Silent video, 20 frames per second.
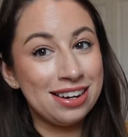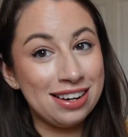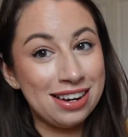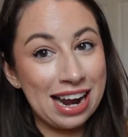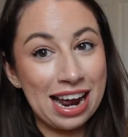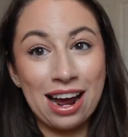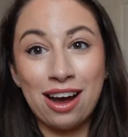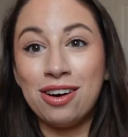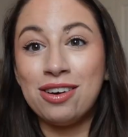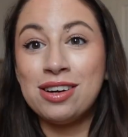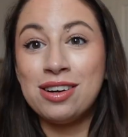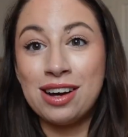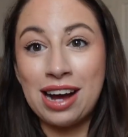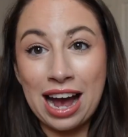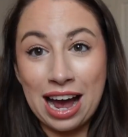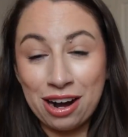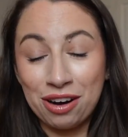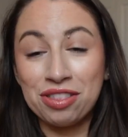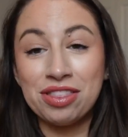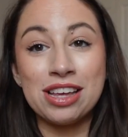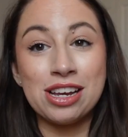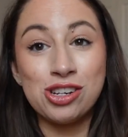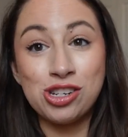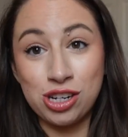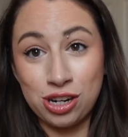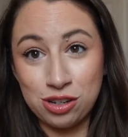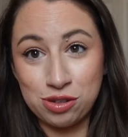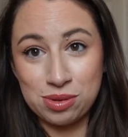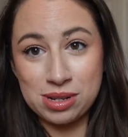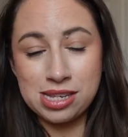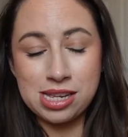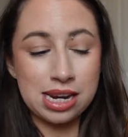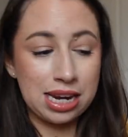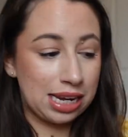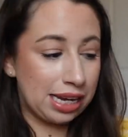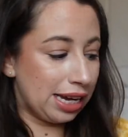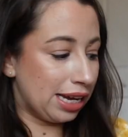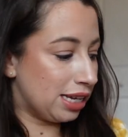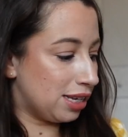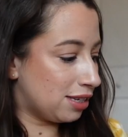Now, I don't think she knows what
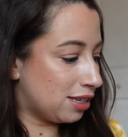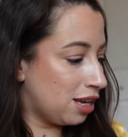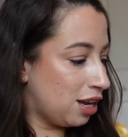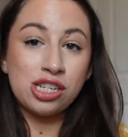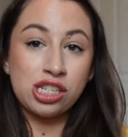sitting is.